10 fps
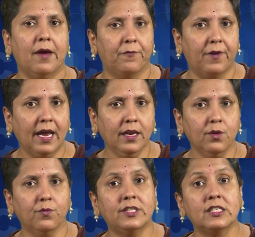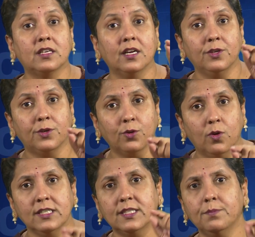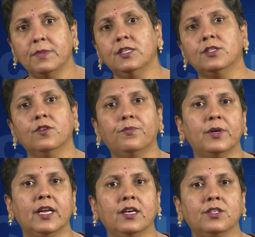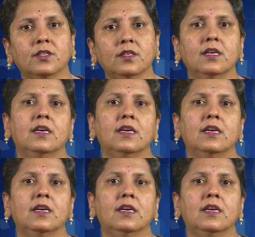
One which controls the means of production